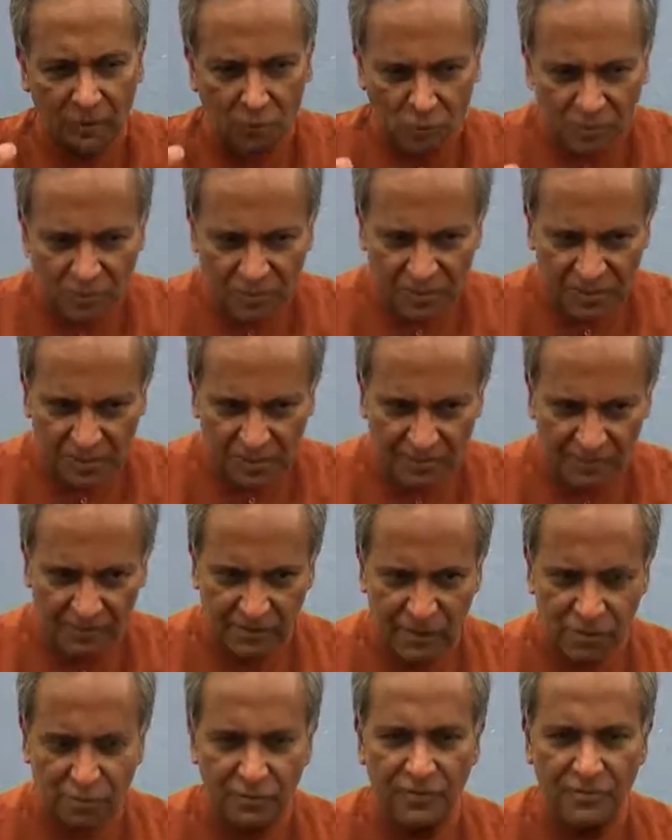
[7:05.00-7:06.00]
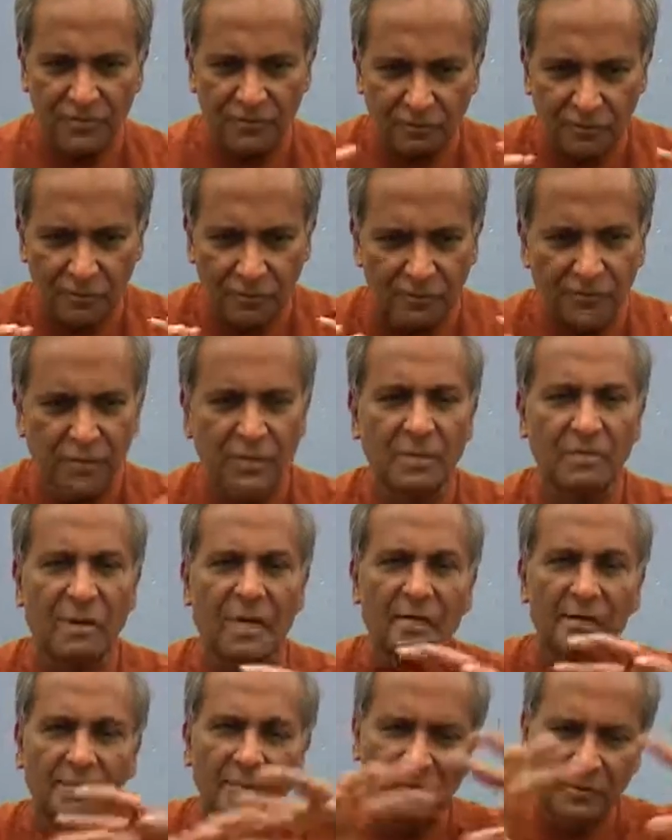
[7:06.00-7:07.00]
own skills to the full for the
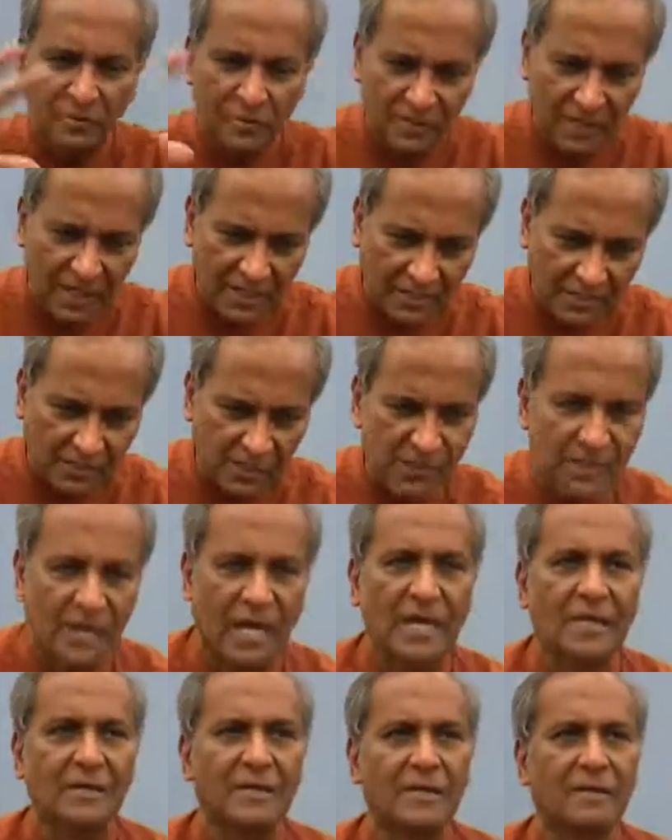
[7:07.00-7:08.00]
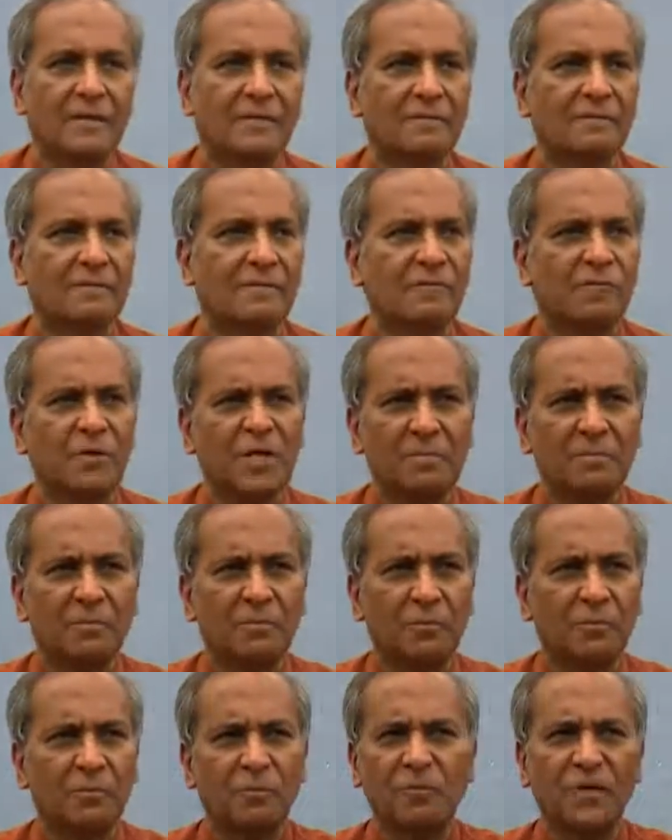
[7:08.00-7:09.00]
betterment of the greater society. What a
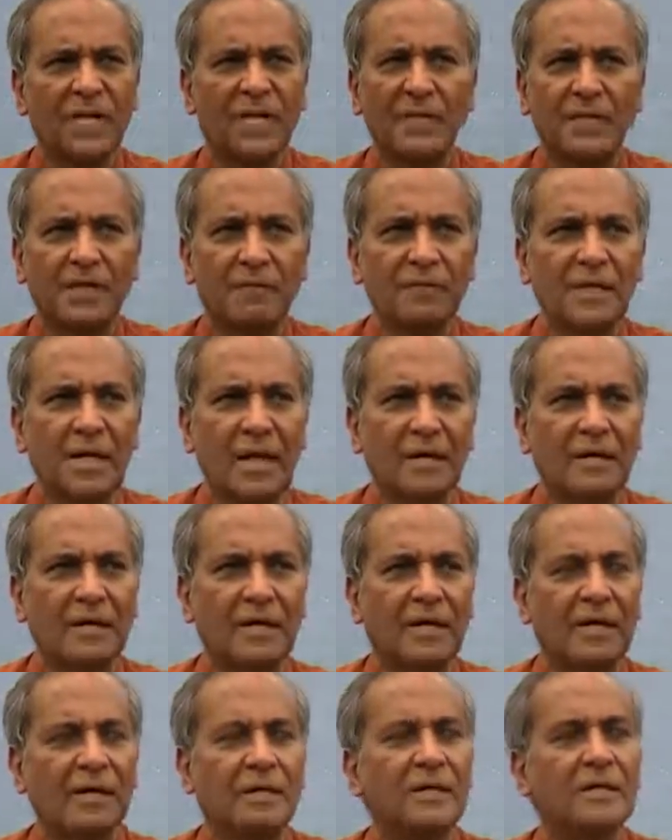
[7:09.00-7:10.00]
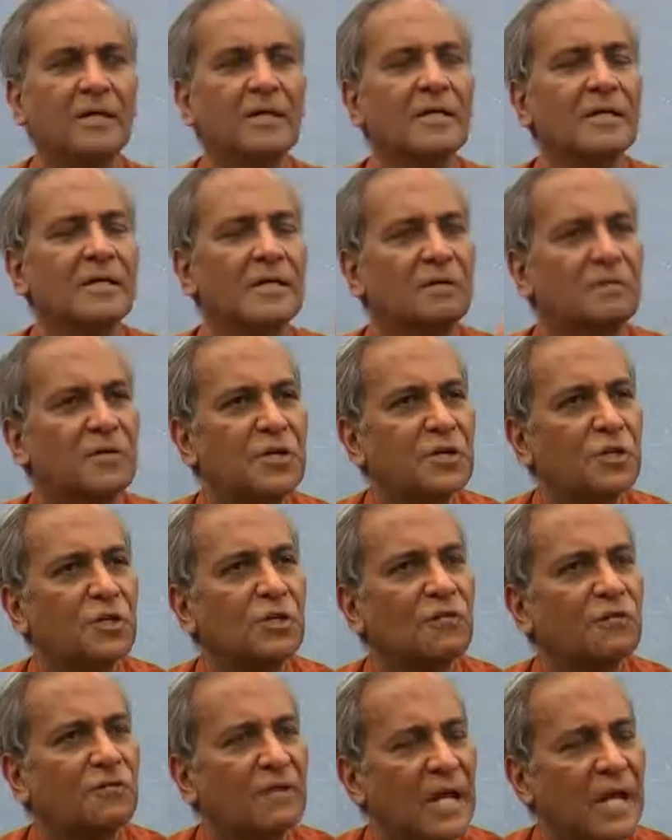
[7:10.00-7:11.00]
very lovely idea. Division
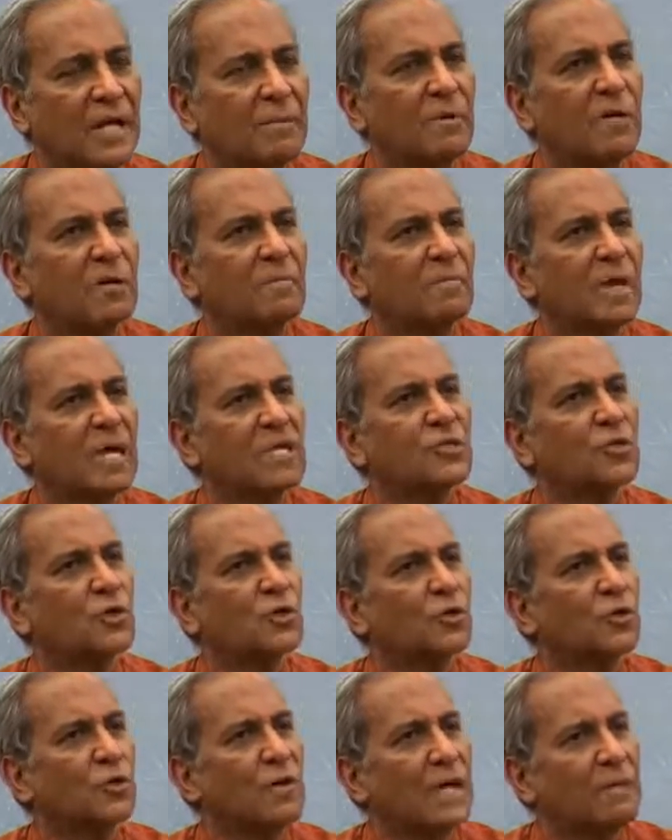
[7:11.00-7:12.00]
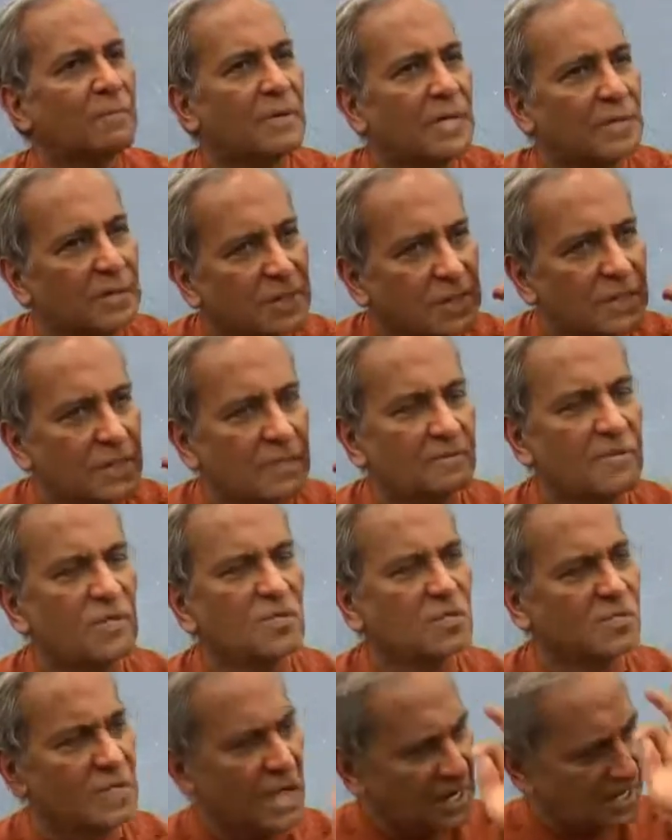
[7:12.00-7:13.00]
of labor based on your ability. This
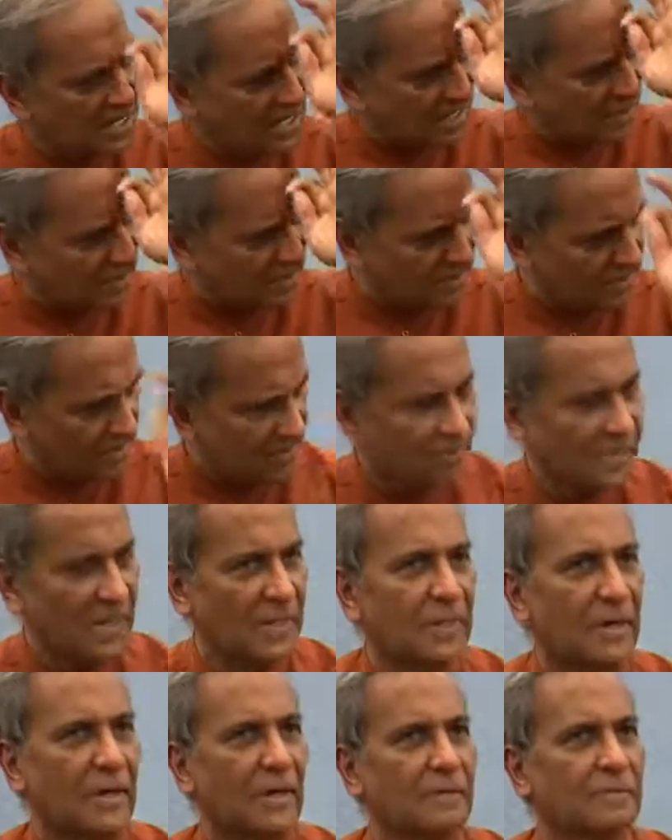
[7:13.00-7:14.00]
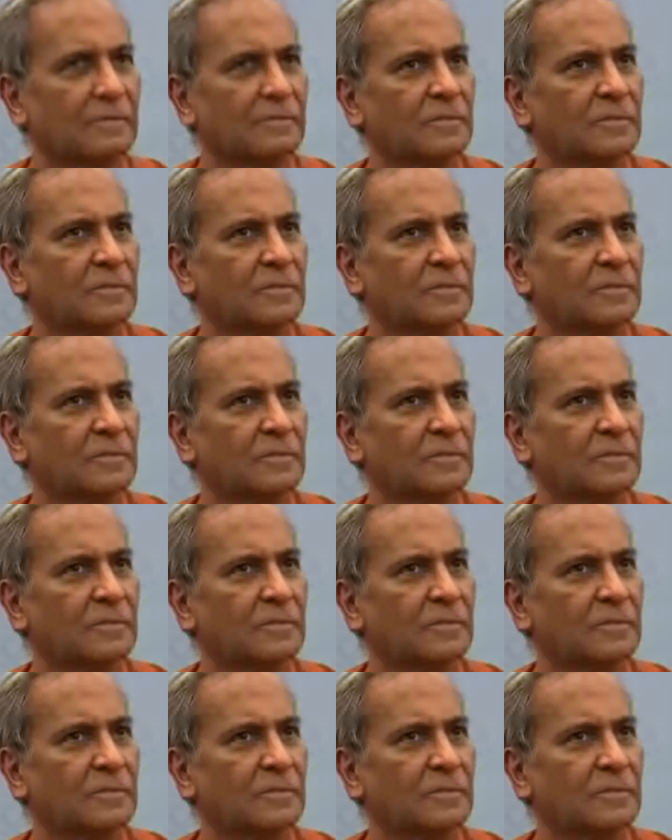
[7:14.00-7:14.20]
is the idea in the Rig Veda.